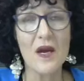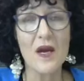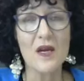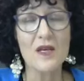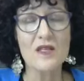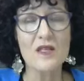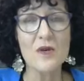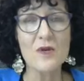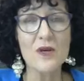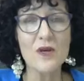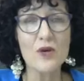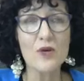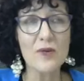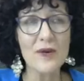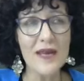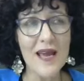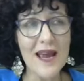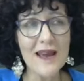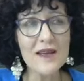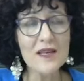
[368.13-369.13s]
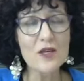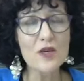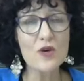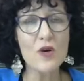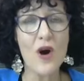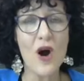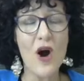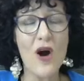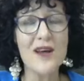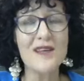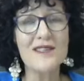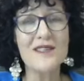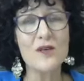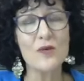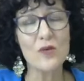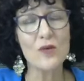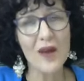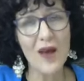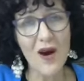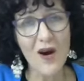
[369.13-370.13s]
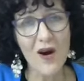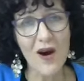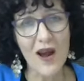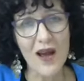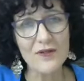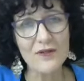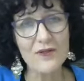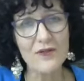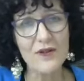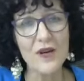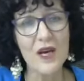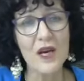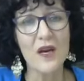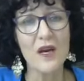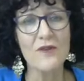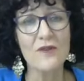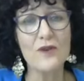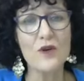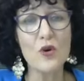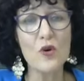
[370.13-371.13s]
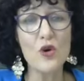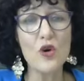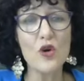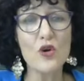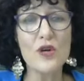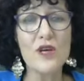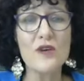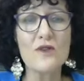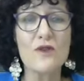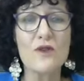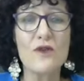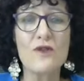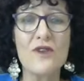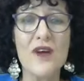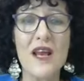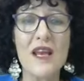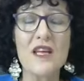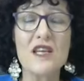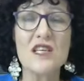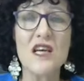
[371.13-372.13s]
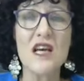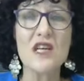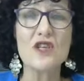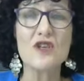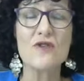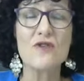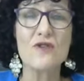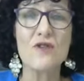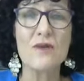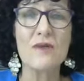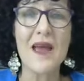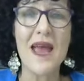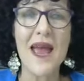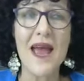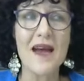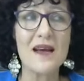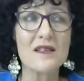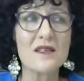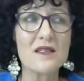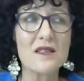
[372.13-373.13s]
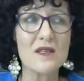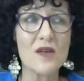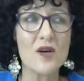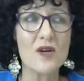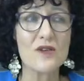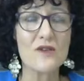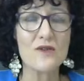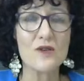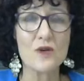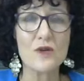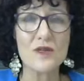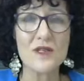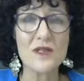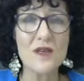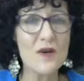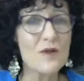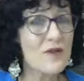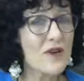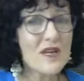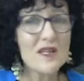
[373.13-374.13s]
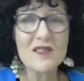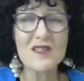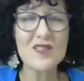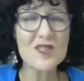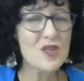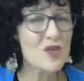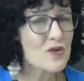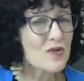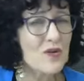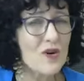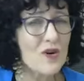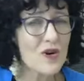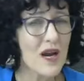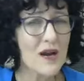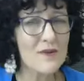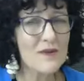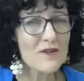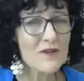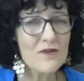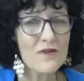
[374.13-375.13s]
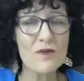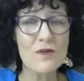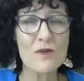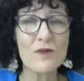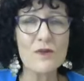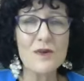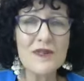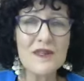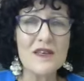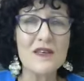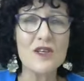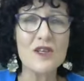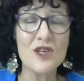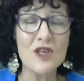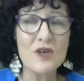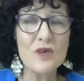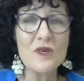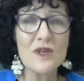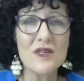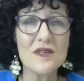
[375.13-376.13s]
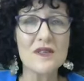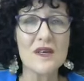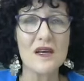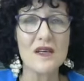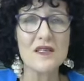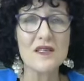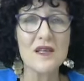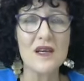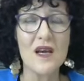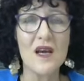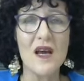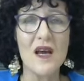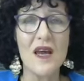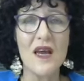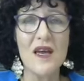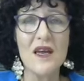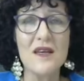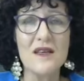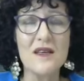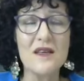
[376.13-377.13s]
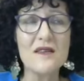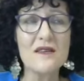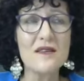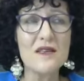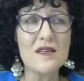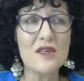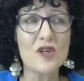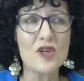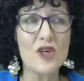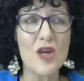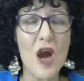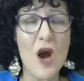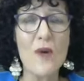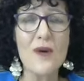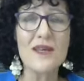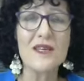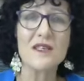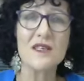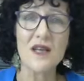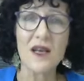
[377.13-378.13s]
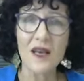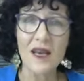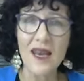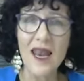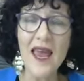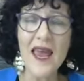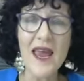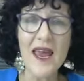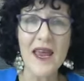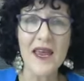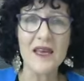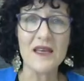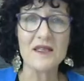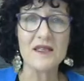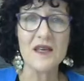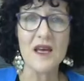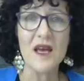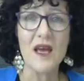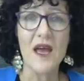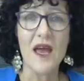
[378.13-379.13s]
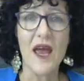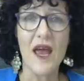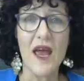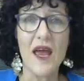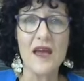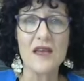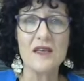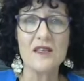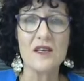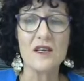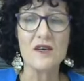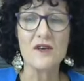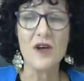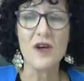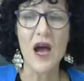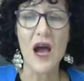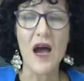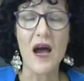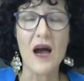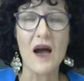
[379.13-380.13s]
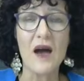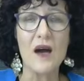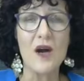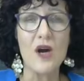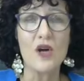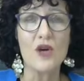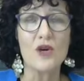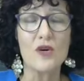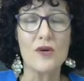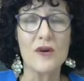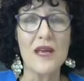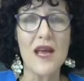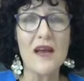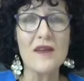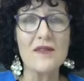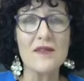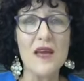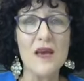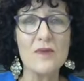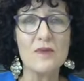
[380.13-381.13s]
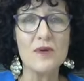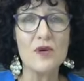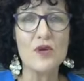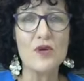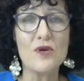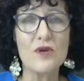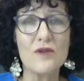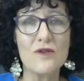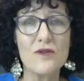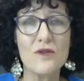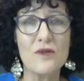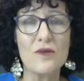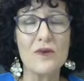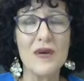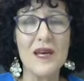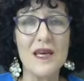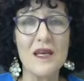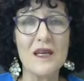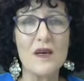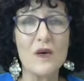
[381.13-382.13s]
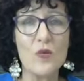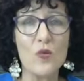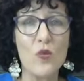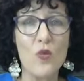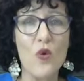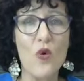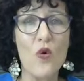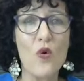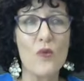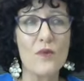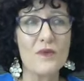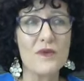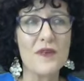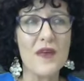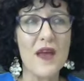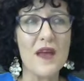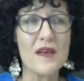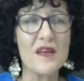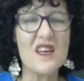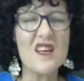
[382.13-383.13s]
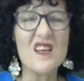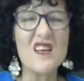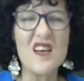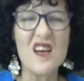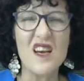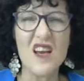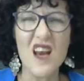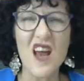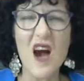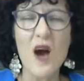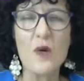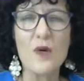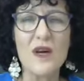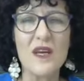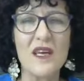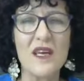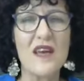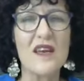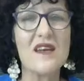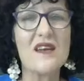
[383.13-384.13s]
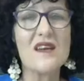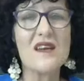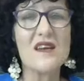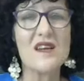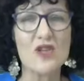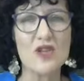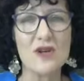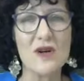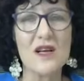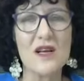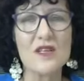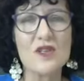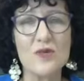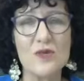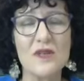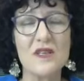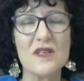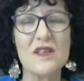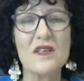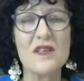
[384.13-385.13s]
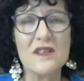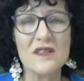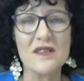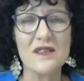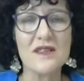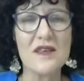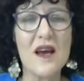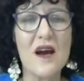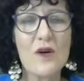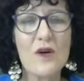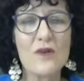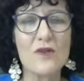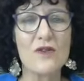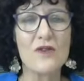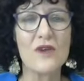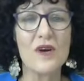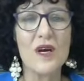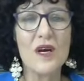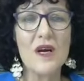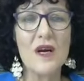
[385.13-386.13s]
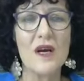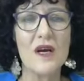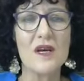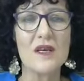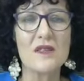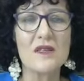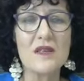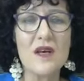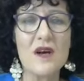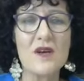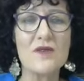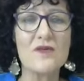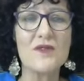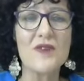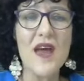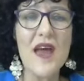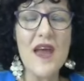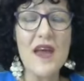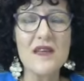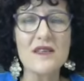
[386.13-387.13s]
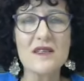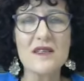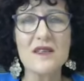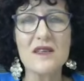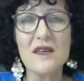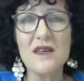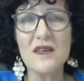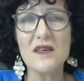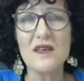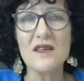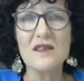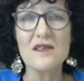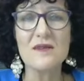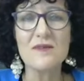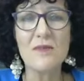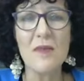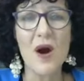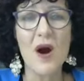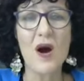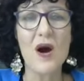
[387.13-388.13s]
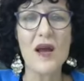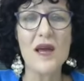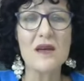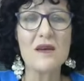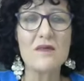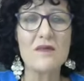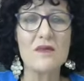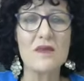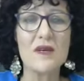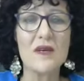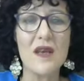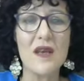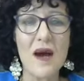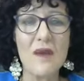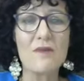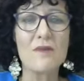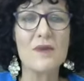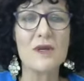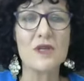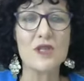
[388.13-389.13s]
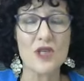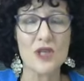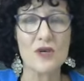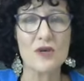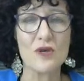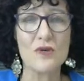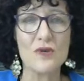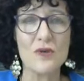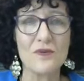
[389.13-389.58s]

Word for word: So in creating your ideal life, if you're looking for validation from outside of yourself, it's still not coming from within you, is it? It isn't going to land and uh, create that beautiful inner warmth and inner knowing and inner trust within yourself. So that is my number two.